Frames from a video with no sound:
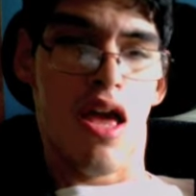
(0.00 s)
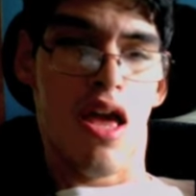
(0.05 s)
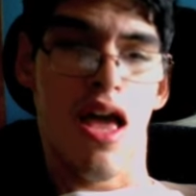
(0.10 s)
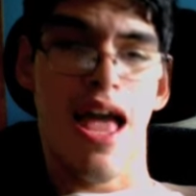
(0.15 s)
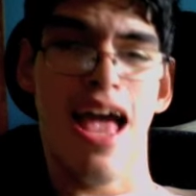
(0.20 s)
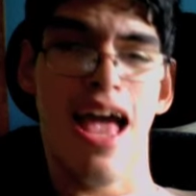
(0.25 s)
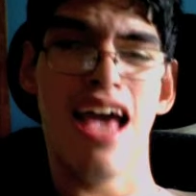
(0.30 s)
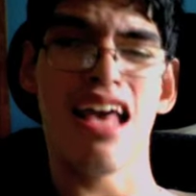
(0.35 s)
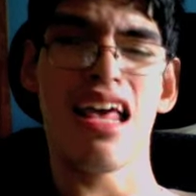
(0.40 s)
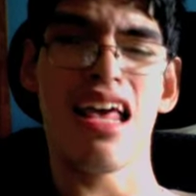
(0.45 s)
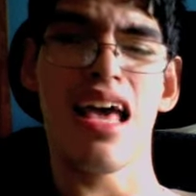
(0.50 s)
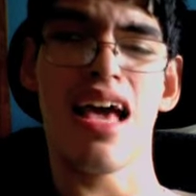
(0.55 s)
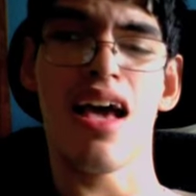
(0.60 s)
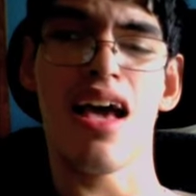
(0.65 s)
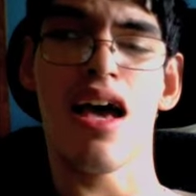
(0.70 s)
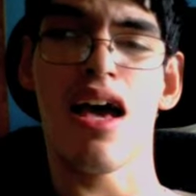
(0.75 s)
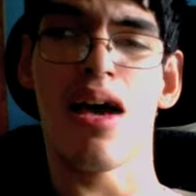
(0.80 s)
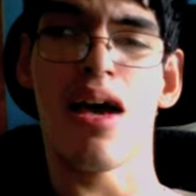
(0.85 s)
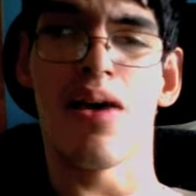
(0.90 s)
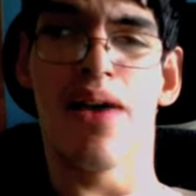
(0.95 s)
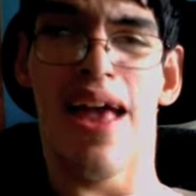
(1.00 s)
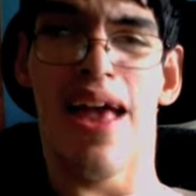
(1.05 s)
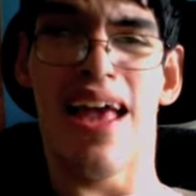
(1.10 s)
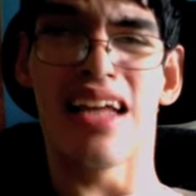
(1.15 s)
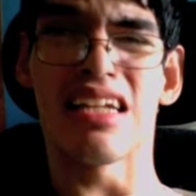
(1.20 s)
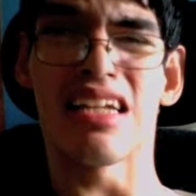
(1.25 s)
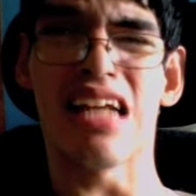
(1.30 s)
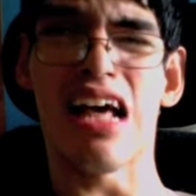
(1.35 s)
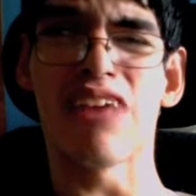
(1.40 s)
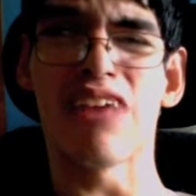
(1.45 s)
Uh, uh,
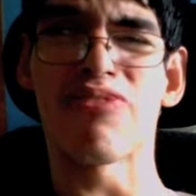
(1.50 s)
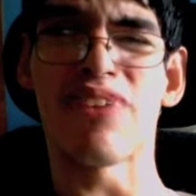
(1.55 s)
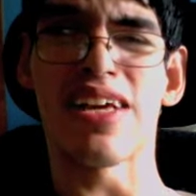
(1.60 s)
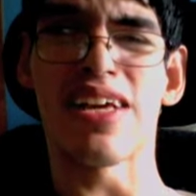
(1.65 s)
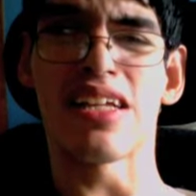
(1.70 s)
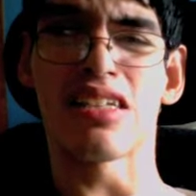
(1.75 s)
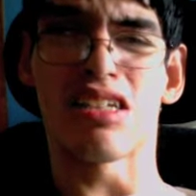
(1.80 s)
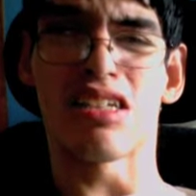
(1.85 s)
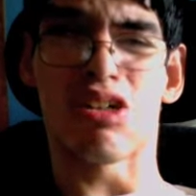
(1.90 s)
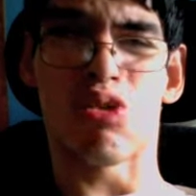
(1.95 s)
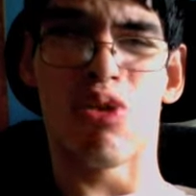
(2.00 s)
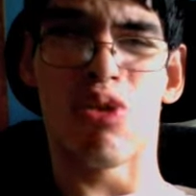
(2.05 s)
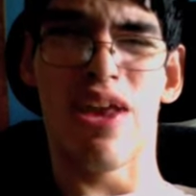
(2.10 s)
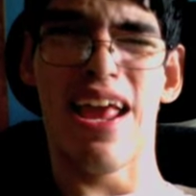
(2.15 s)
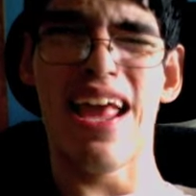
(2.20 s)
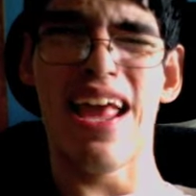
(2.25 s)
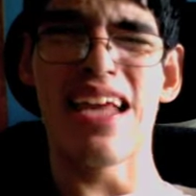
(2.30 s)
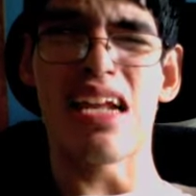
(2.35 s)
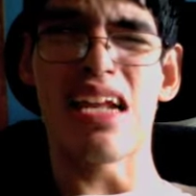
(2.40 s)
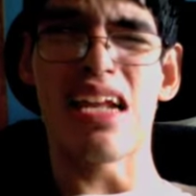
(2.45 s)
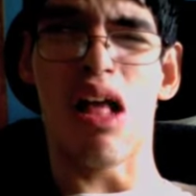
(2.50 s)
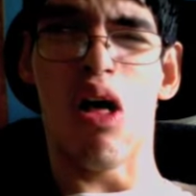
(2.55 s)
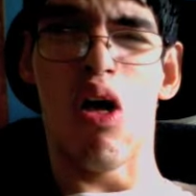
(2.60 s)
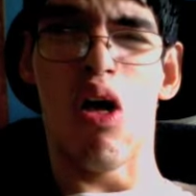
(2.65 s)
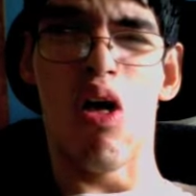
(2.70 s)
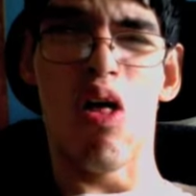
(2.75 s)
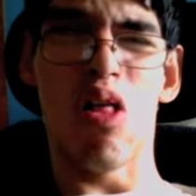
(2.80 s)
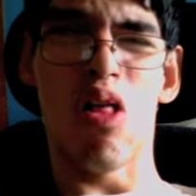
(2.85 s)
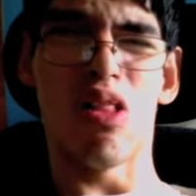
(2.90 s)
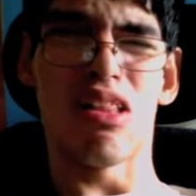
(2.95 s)
anti-fans create
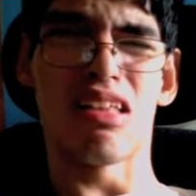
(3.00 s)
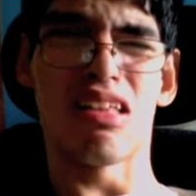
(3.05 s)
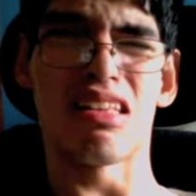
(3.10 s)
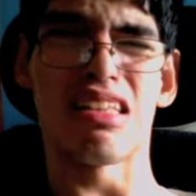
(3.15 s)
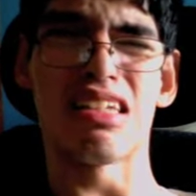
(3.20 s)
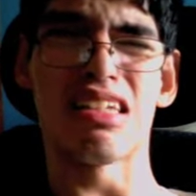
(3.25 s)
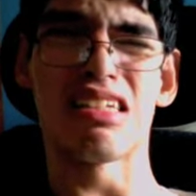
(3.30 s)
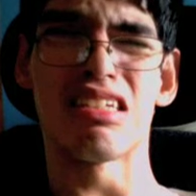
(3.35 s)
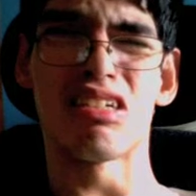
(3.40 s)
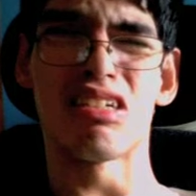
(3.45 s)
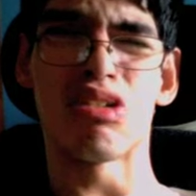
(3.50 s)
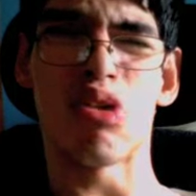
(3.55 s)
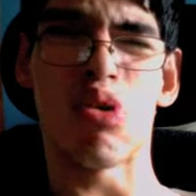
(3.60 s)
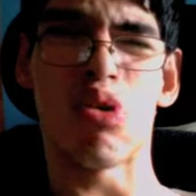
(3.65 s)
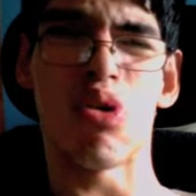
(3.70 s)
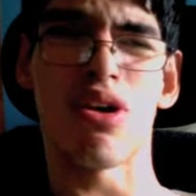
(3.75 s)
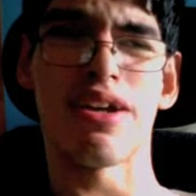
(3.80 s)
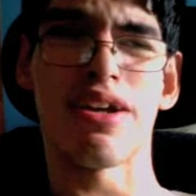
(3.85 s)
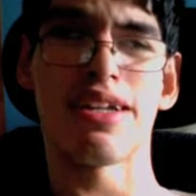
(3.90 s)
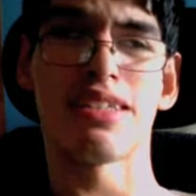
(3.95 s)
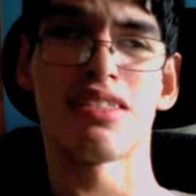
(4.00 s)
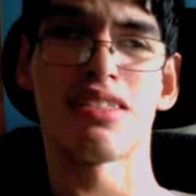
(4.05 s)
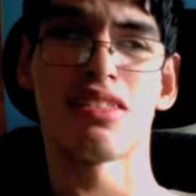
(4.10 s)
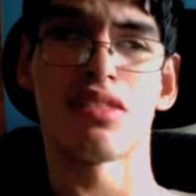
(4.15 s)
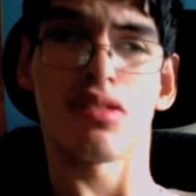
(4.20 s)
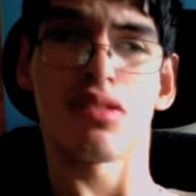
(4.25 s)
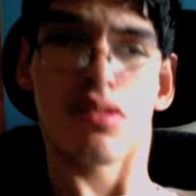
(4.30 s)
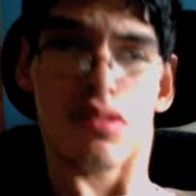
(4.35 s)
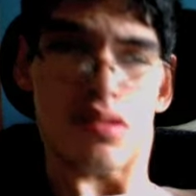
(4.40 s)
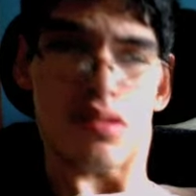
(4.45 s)
all of these stories
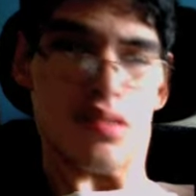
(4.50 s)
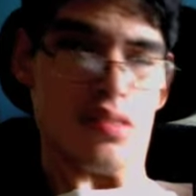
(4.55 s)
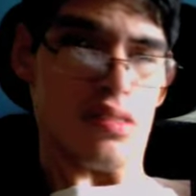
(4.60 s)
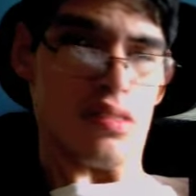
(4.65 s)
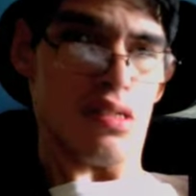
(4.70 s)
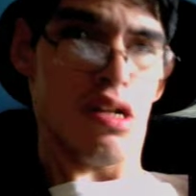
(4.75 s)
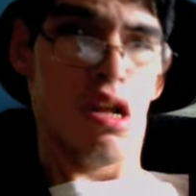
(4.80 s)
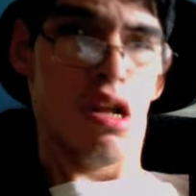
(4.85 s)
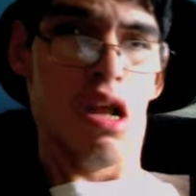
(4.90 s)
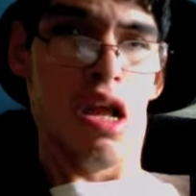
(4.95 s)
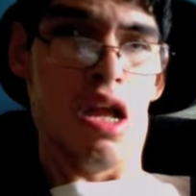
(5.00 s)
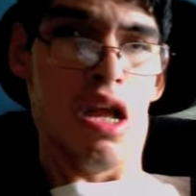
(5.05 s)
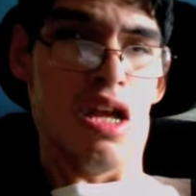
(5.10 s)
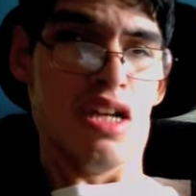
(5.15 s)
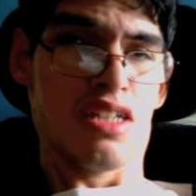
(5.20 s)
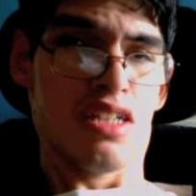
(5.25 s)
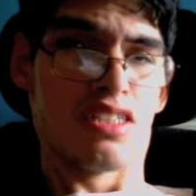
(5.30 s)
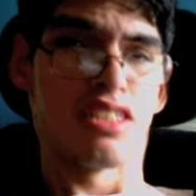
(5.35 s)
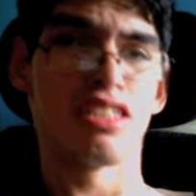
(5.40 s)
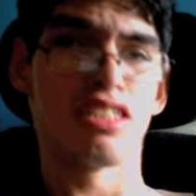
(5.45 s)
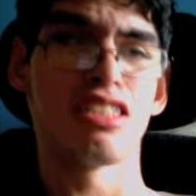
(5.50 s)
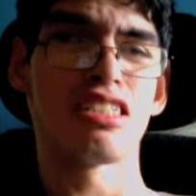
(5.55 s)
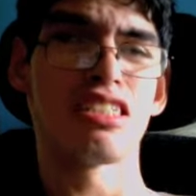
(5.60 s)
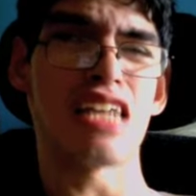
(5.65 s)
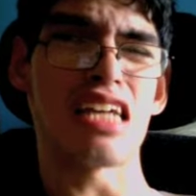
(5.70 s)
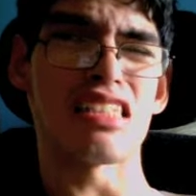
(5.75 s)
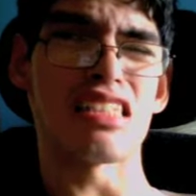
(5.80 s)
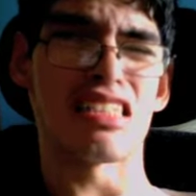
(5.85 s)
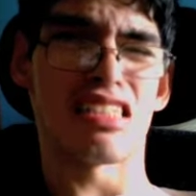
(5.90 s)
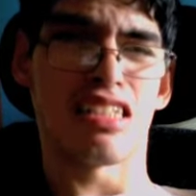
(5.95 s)

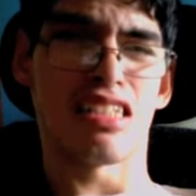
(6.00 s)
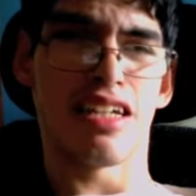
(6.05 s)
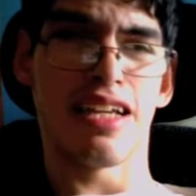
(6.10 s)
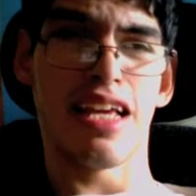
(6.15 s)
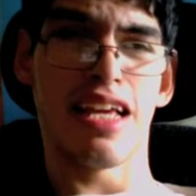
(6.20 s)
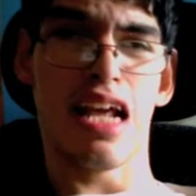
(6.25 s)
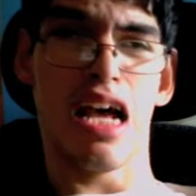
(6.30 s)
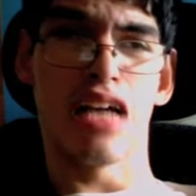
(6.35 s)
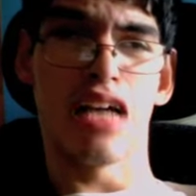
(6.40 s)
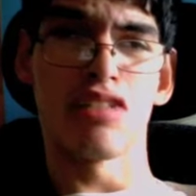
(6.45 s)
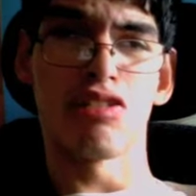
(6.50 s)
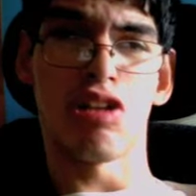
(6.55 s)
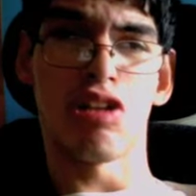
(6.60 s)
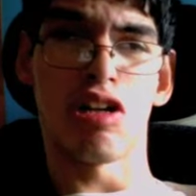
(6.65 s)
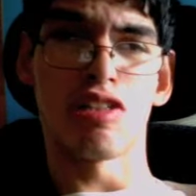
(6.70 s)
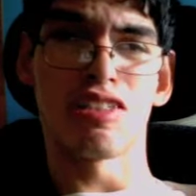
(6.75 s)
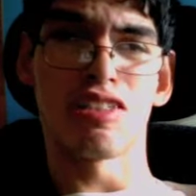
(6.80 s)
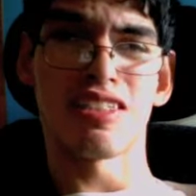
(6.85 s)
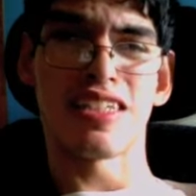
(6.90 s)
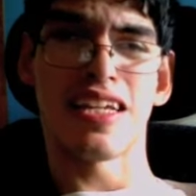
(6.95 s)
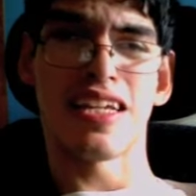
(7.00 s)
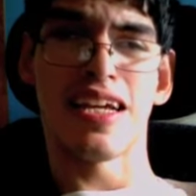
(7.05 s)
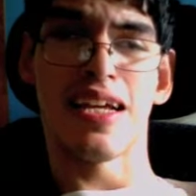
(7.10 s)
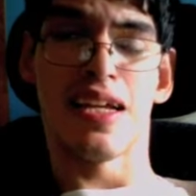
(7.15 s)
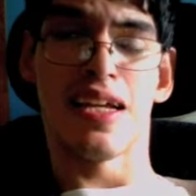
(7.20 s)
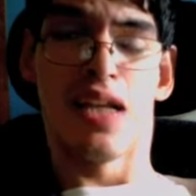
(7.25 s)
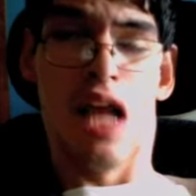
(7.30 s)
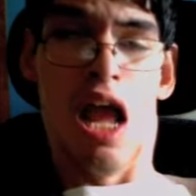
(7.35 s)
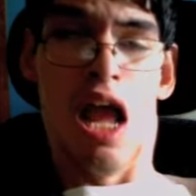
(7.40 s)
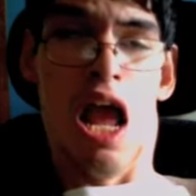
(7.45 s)
just to get under our
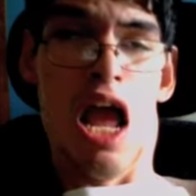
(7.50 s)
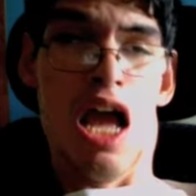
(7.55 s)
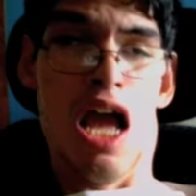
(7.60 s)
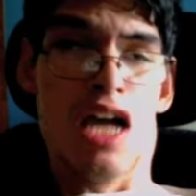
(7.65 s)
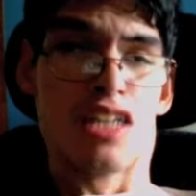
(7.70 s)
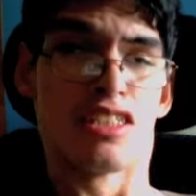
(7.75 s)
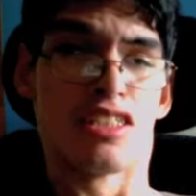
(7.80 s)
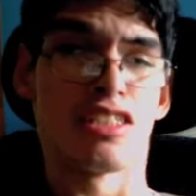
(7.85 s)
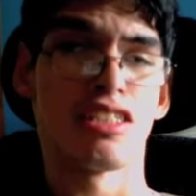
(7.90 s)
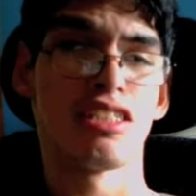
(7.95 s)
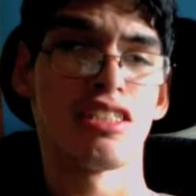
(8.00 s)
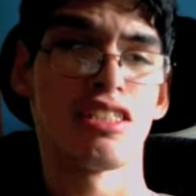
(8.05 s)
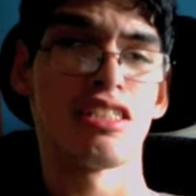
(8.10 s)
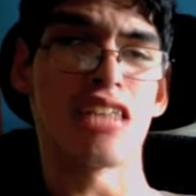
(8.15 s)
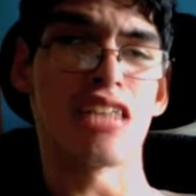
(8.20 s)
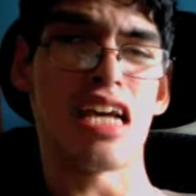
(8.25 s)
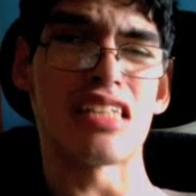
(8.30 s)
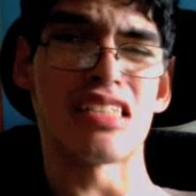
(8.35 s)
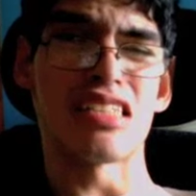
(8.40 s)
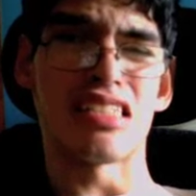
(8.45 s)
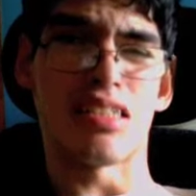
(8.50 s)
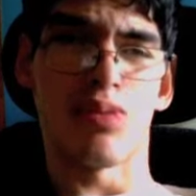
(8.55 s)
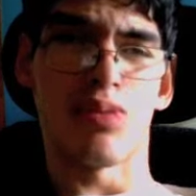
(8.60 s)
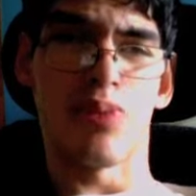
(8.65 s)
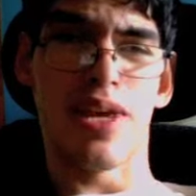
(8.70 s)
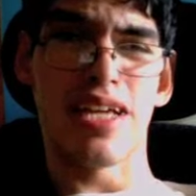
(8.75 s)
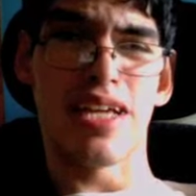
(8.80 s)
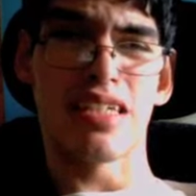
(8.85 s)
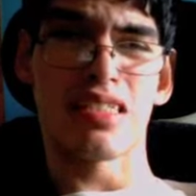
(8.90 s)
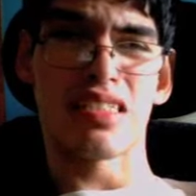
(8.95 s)
skin, just to
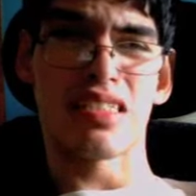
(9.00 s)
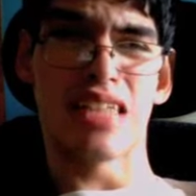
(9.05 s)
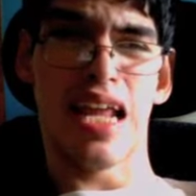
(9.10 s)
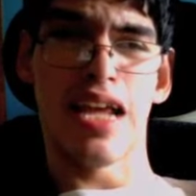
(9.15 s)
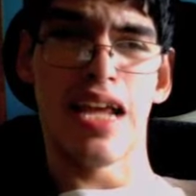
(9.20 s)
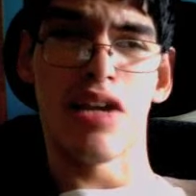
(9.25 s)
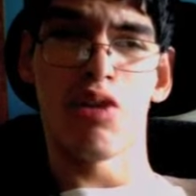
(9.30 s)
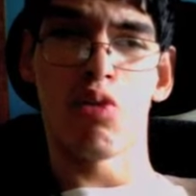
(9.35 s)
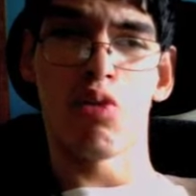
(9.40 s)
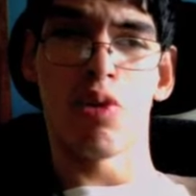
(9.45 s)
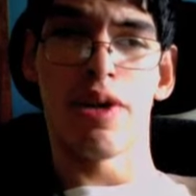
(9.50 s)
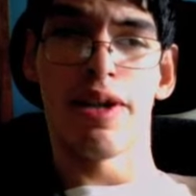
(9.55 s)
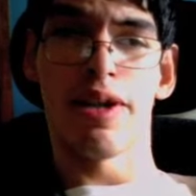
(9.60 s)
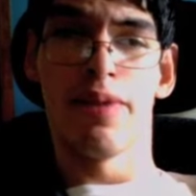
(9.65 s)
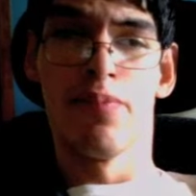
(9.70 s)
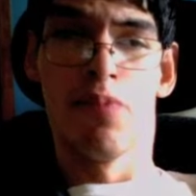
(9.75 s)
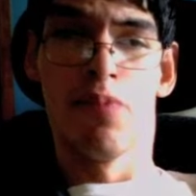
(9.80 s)
make us angry.